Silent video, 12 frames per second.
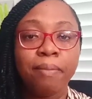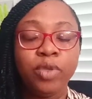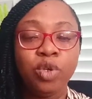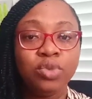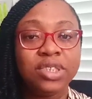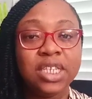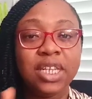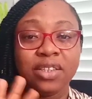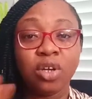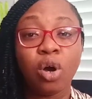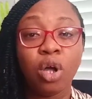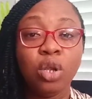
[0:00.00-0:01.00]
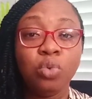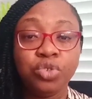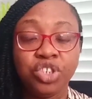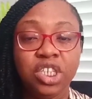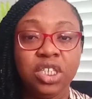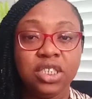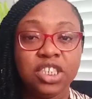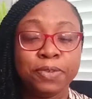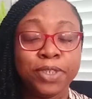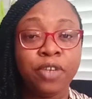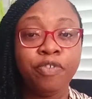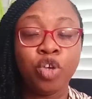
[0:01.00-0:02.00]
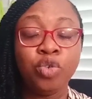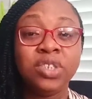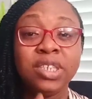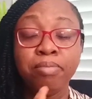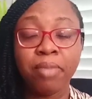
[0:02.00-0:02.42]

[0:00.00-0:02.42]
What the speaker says: you'll see that the color will change. Especially if you're using